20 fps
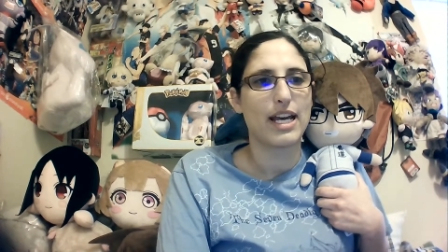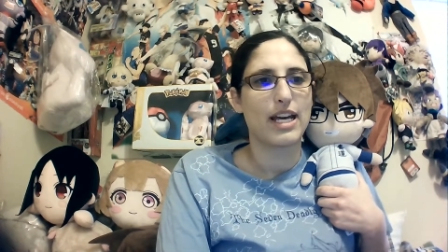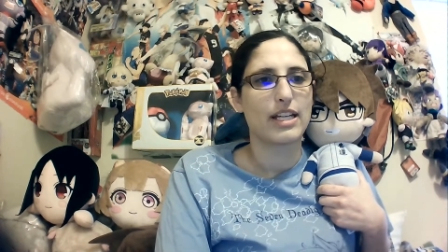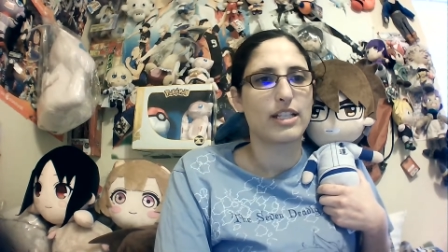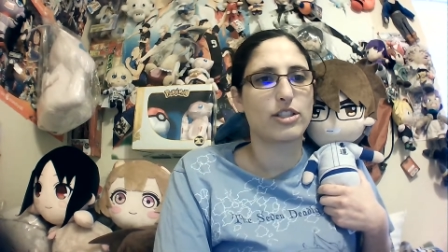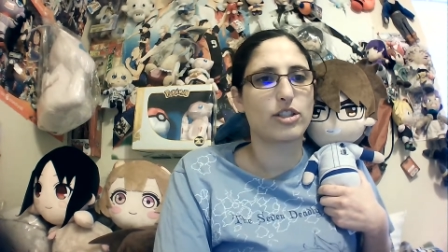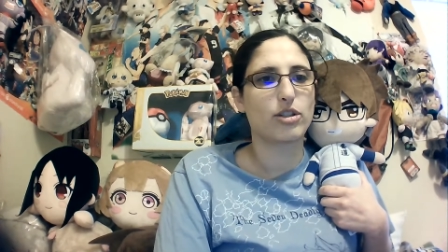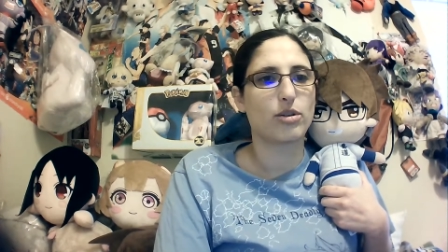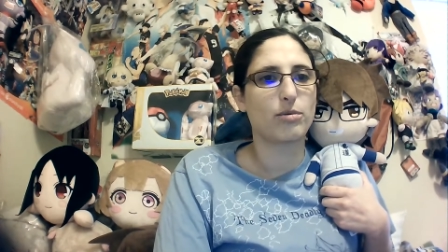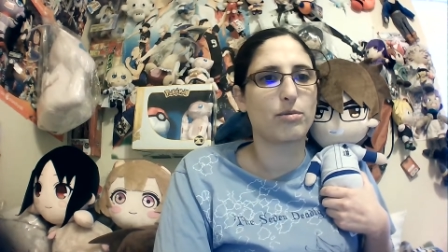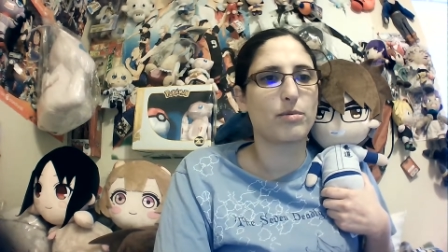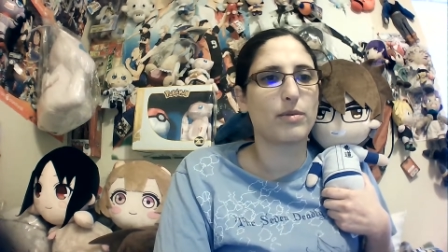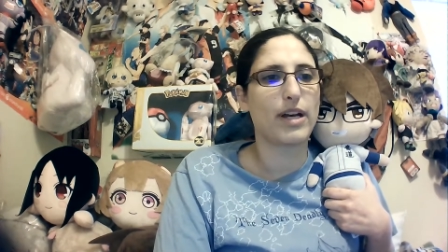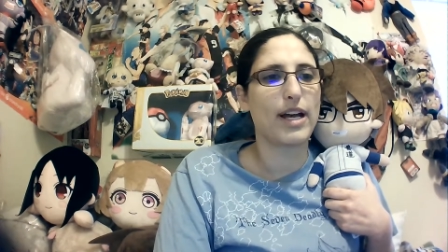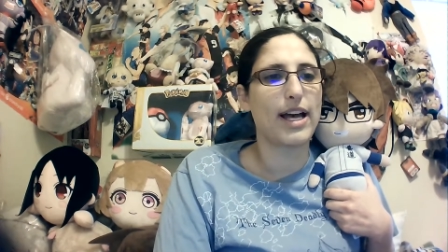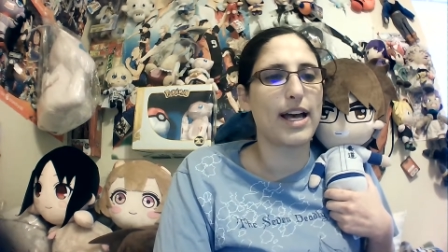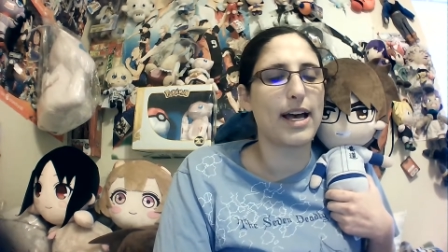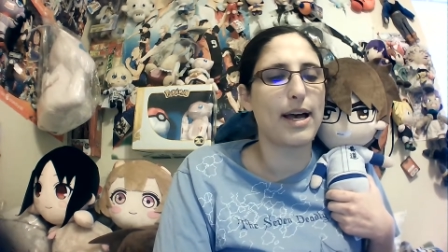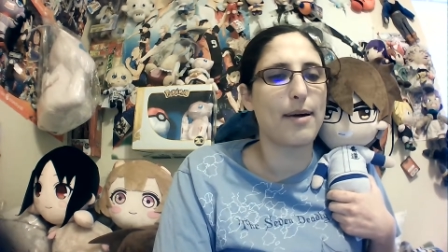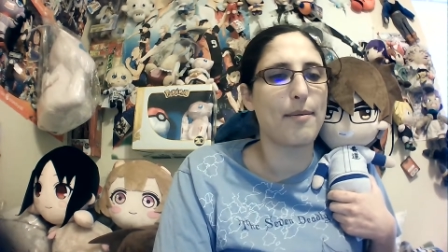So,
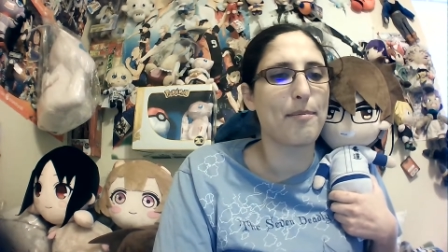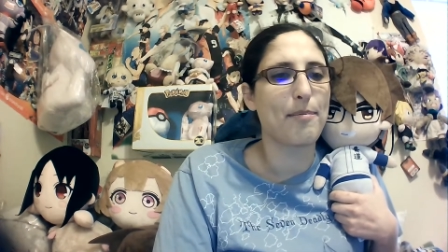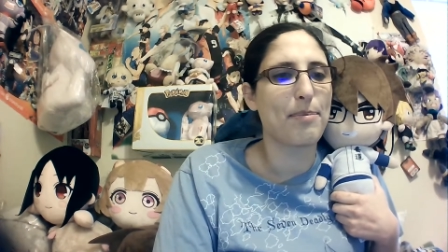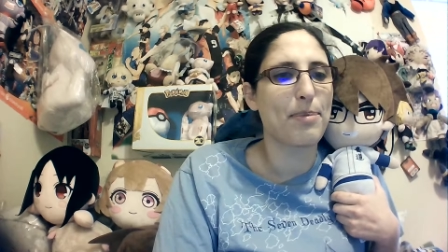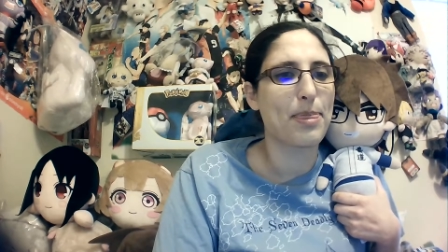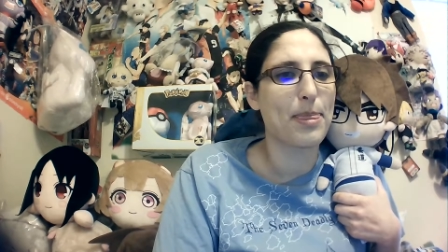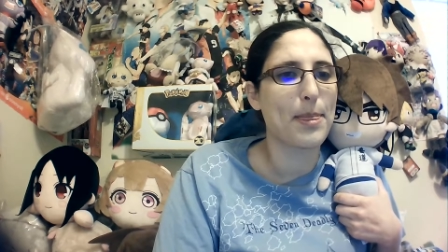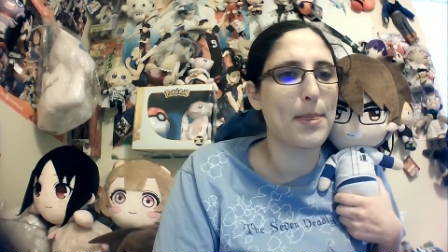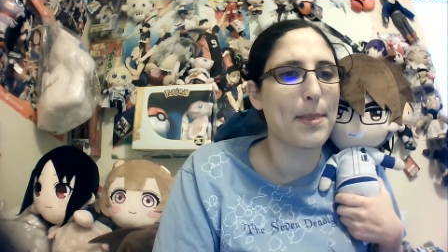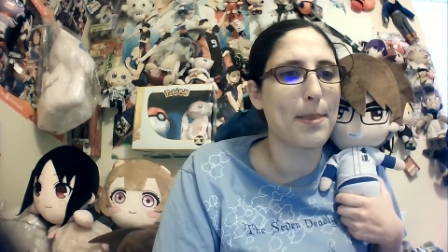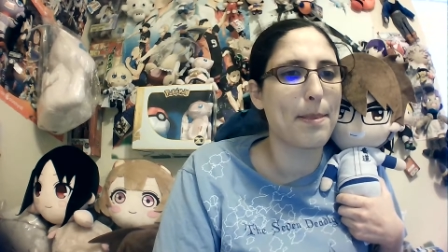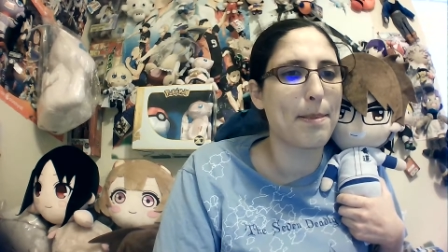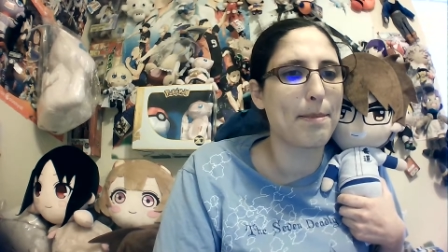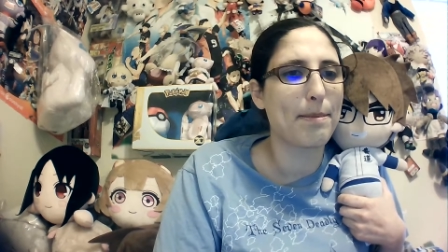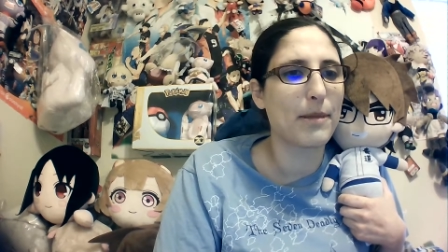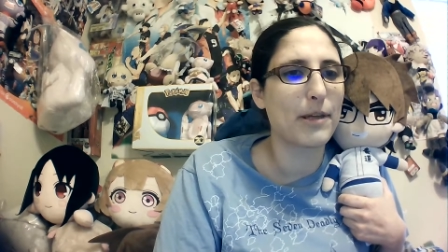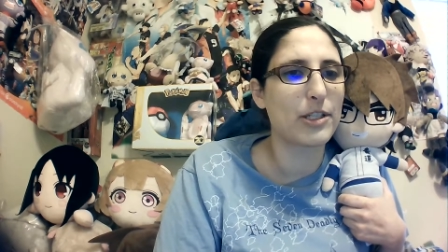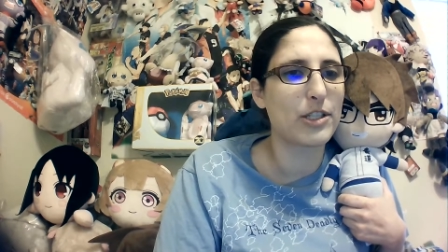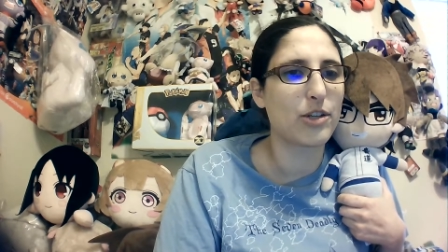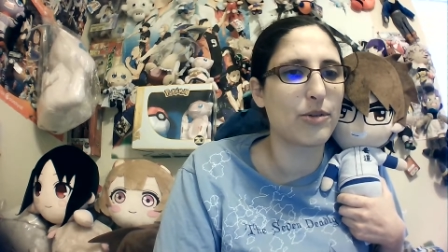um,
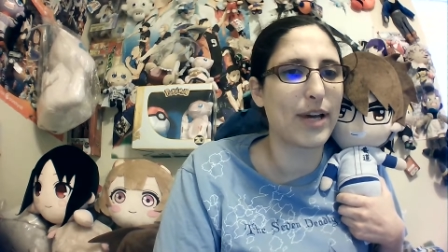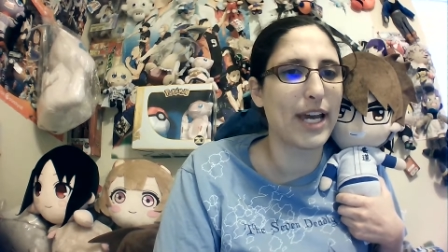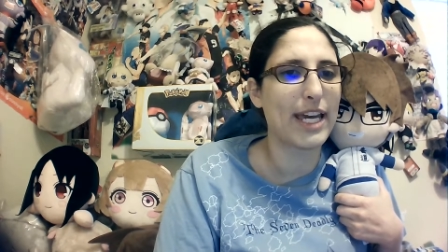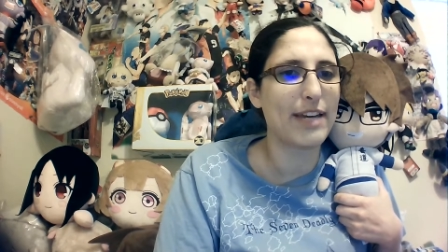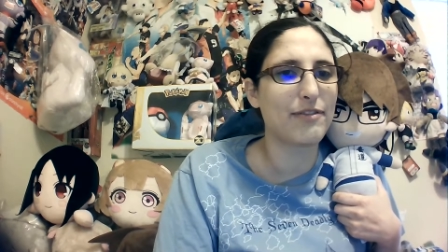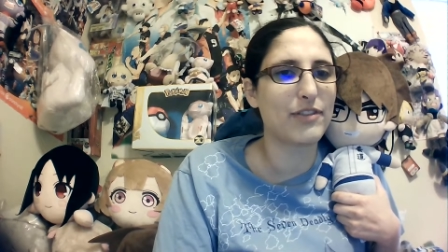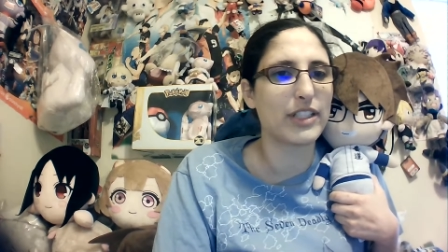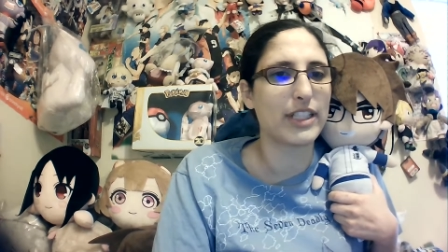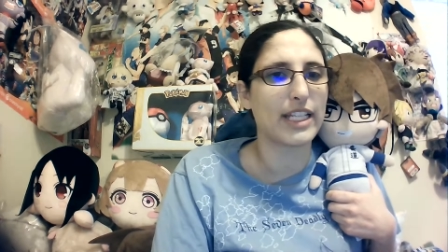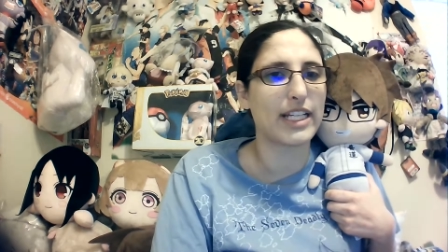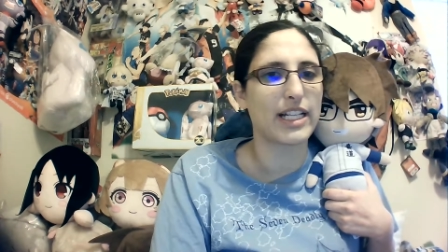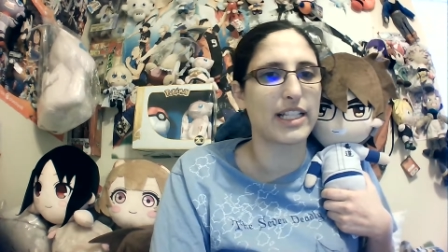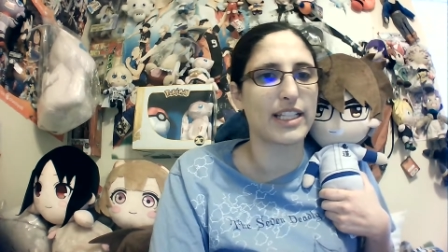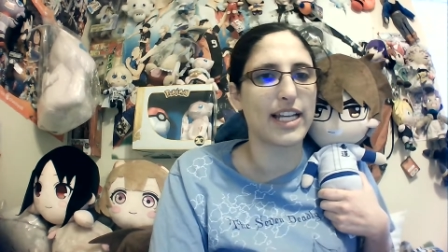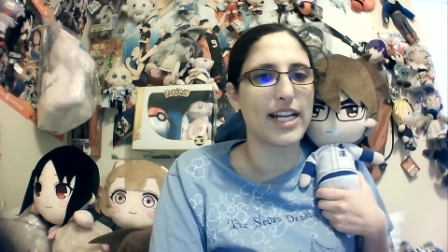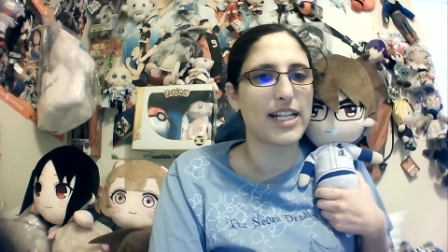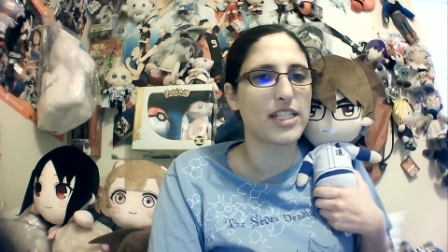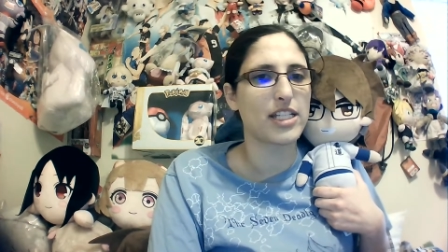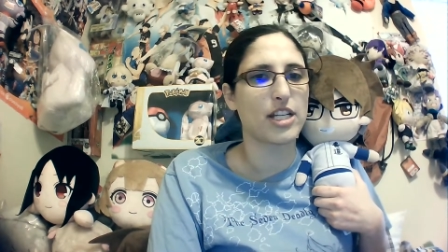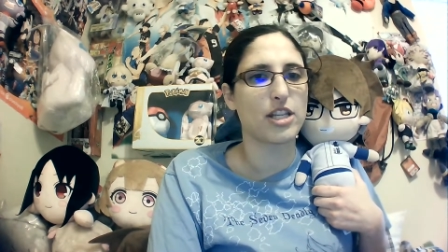so hatefully
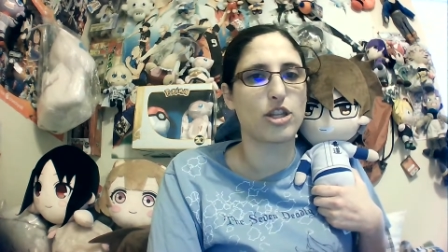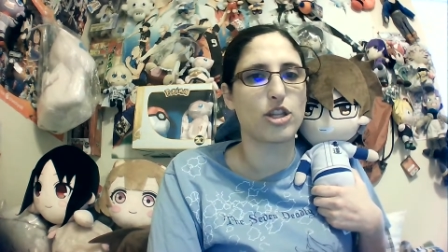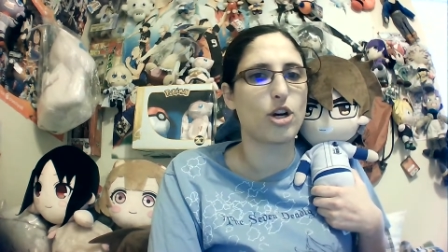collected,